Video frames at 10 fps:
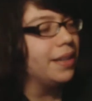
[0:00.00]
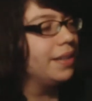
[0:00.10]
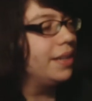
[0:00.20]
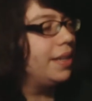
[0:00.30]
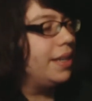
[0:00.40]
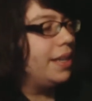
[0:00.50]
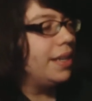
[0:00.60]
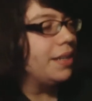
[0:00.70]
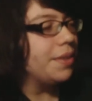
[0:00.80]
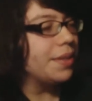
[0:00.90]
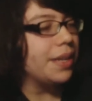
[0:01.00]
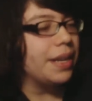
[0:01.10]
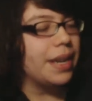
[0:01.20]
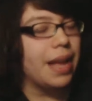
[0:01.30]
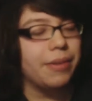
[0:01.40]
uh interested
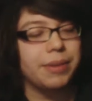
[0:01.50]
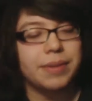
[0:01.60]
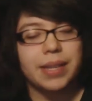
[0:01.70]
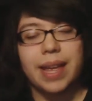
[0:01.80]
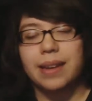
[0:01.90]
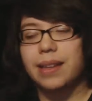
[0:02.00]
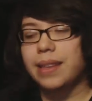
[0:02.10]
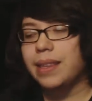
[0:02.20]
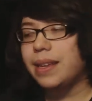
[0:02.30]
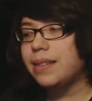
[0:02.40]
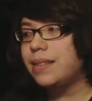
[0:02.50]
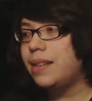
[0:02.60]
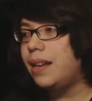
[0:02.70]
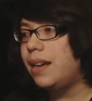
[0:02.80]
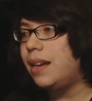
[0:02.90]
in how he was handling
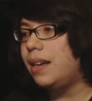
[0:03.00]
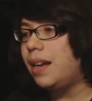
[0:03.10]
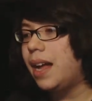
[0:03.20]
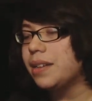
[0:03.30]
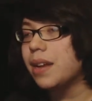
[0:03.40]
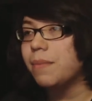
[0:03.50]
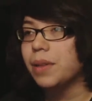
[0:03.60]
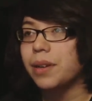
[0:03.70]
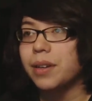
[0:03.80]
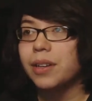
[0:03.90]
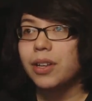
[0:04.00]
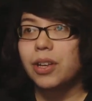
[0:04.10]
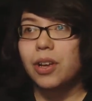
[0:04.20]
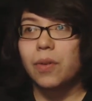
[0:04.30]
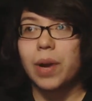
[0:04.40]
things uh, on Tumblr
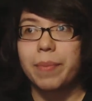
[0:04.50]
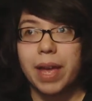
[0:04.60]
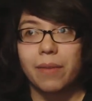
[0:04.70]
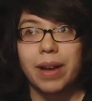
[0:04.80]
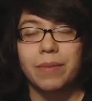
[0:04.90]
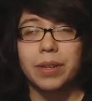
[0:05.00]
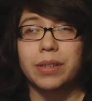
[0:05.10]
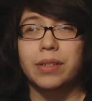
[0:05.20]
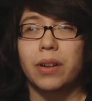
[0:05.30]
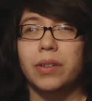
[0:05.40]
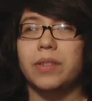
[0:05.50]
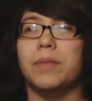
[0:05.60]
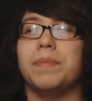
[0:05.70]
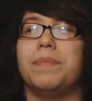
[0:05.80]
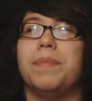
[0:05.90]
way back when, which
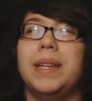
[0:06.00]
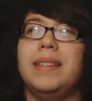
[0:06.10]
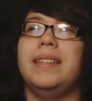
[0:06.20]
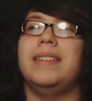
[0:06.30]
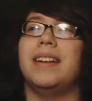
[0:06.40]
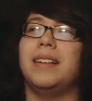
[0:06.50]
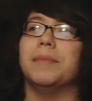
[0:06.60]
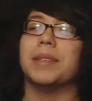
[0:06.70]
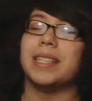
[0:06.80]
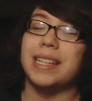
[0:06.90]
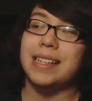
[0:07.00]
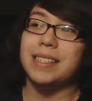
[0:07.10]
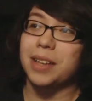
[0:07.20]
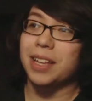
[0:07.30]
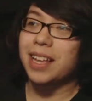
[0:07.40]
also BT dubs.
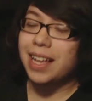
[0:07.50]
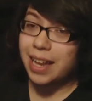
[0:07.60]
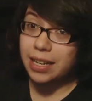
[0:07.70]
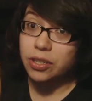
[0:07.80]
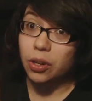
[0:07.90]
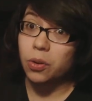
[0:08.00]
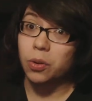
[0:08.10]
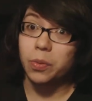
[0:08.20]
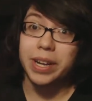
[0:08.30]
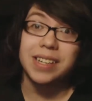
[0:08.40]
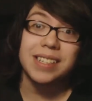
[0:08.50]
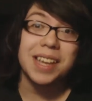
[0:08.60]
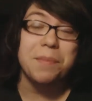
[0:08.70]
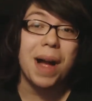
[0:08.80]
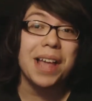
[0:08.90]
That's the that's the cool way to
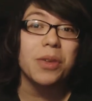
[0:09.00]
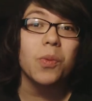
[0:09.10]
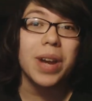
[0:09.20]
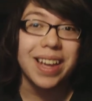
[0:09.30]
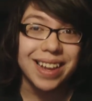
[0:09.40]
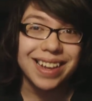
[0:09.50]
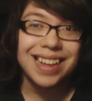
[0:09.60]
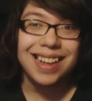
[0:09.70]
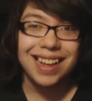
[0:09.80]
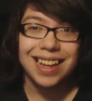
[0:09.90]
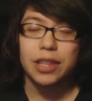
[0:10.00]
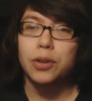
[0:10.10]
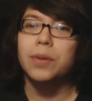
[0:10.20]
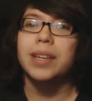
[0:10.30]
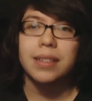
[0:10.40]
say by the way. Uh, the
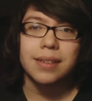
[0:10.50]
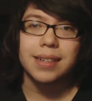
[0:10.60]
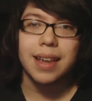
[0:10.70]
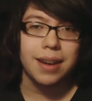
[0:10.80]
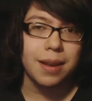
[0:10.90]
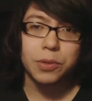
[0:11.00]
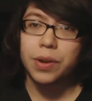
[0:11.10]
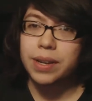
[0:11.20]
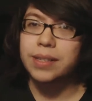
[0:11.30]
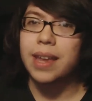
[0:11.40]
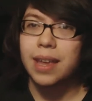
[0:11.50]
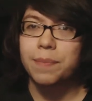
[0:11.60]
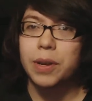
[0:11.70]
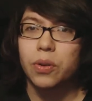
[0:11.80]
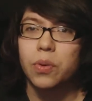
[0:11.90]
new kids are saying, and I'm trying to stay
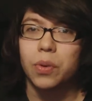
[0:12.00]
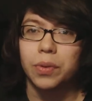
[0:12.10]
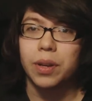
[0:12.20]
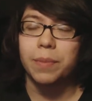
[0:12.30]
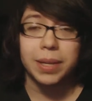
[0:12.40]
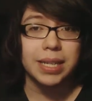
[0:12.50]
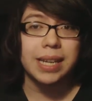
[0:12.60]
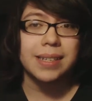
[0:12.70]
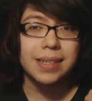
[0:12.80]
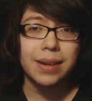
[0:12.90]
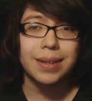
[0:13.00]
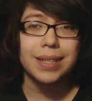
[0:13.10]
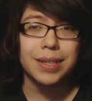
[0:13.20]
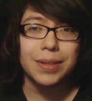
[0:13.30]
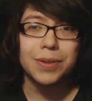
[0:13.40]
hip and cool, you know, because I suck
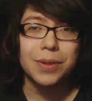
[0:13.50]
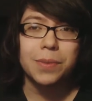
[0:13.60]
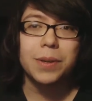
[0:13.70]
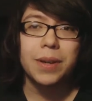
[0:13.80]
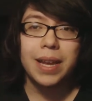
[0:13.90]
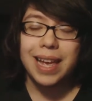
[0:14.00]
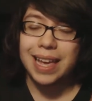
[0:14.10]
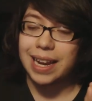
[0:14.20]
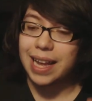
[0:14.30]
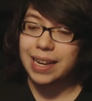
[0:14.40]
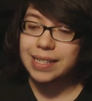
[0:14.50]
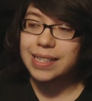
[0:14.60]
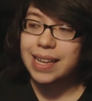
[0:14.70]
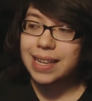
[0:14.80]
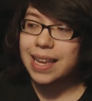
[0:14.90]
as a YouTuber, and I gotta
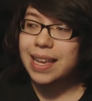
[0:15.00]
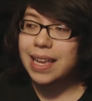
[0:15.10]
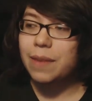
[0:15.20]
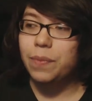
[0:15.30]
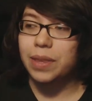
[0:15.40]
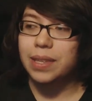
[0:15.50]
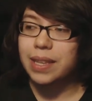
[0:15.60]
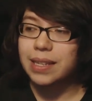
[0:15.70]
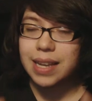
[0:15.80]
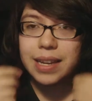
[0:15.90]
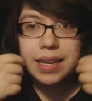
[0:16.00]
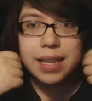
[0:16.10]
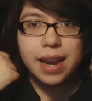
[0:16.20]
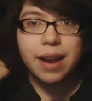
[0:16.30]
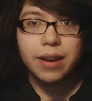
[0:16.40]
stay hip with the things. I need to
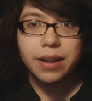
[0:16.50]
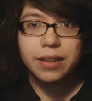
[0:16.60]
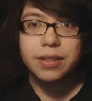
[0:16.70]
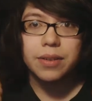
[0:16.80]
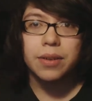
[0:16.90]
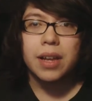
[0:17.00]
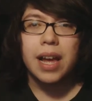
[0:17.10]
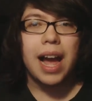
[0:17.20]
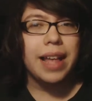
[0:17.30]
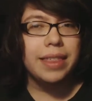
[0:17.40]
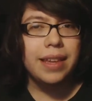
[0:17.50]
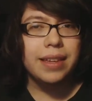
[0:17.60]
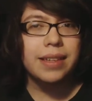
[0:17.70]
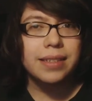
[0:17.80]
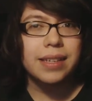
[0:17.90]
get a haircut too. I think
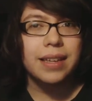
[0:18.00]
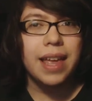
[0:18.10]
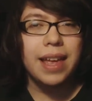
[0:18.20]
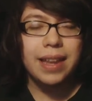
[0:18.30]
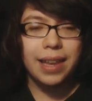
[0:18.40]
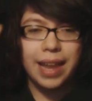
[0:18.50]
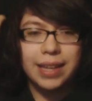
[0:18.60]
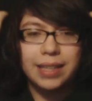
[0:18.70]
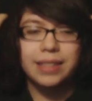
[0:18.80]
kids today like